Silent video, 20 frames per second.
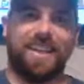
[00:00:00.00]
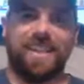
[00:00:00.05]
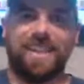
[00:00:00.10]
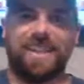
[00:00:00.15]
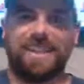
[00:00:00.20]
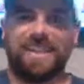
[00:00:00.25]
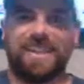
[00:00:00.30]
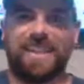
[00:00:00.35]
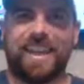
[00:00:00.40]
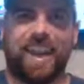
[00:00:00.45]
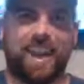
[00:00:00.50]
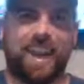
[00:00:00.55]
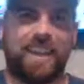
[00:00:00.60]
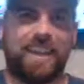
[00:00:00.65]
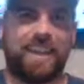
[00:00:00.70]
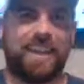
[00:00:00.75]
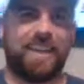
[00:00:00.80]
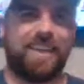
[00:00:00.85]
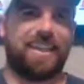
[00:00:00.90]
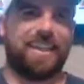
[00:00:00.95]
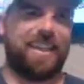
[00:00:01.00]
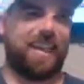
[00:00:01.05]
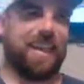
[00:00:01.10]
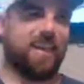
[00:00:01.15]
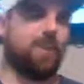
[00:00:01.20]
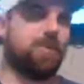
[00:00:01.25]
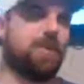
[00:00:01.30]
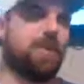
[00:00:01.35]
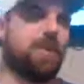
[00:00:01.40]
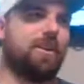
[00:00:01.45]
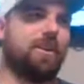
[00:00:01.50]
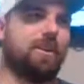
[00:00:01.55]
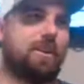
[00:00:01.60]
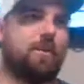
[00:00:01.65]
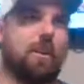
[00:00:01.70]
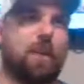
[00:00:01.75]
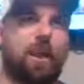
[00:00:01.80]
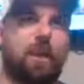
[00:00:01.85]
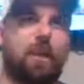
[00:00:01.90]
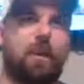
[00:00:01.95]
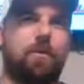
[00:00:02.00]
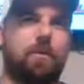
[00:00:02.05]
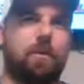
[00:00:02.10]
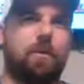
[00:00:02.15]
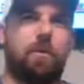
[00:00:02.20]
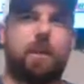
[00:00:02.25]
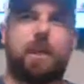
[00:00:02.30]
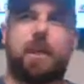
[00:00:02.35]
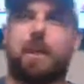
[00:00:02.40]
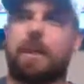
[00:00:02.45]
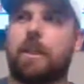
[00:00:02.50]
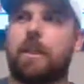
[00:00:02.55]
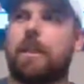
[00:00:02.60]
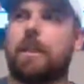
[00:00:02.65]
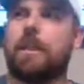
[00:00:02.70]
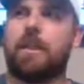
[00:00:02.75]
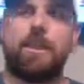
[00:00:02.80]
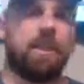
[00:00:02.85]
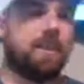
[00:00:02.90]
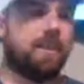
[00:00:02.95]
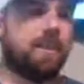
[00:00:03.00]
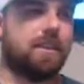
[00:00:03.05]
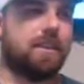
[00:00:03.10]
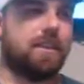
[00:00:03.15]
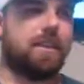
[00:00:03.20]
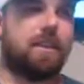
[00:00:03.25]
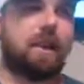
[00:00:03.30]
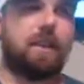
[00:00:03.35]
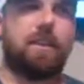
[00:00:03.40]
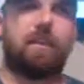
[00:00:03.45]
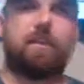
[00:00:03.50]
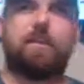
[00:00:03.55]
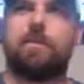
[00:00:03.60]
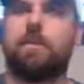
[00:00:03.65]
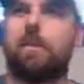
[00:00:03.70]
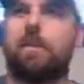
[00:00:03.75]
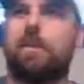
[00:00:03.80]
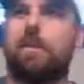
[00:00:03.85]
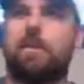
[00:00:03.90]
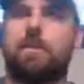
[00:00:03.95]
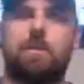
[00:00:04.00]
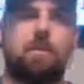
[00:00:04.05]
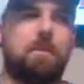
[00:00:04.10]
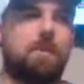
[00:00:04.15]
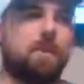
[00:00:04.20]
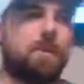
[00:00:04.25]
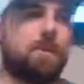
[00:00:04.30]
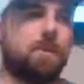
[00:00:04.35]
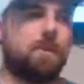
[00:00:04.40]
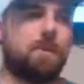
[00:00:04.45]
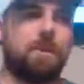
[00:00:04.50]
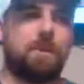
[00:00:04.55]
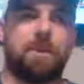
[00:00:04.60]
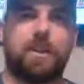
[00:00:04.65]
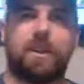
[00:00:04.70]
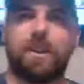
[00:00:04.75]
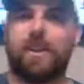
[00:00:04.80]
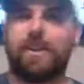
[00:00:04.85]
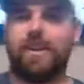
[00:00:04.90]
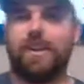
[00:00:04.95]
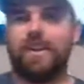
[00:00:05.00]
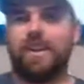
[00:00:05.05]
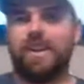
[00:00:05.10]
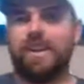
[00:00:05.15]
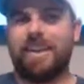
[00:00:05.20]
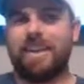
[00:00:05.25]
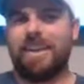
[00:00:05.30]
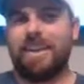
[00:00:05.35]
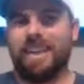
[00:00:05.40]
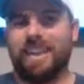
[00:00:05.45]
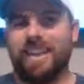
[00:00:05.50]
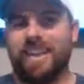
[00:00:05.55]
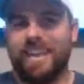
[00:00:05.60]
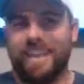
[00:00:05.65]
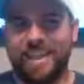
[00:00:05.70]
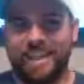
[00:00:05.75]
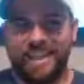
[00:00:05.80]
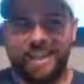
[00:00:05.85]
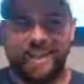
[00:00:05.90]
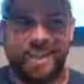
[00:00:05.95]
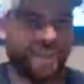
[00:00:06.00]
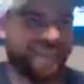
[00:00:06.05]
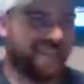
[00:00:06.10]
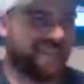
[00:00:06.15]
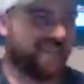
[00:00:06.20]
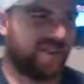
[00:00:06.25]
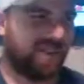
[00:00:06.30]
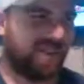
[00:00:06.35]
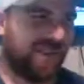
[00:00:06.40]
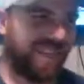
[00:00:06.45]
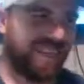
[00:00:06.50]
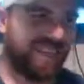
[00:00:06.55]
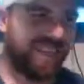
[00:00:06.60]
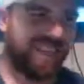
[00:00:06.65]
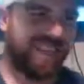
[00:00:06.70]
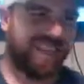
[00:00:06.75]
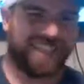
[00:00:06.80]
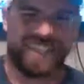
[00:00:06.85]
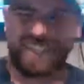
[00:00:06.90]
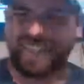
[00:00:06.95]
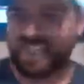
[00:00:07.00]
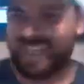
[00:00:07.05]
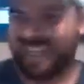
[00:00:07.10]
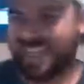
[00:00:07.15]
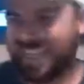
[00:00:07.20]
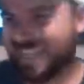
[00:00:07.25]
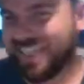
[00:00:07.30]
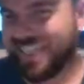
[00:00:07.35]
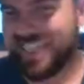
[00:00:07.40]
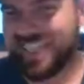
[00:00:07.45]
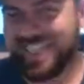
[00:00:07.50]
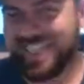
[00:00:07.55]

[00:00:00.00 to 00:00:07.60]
Exactly. And also Dean McComb spinning the spanners for Mitchell. So there's quite a connection there.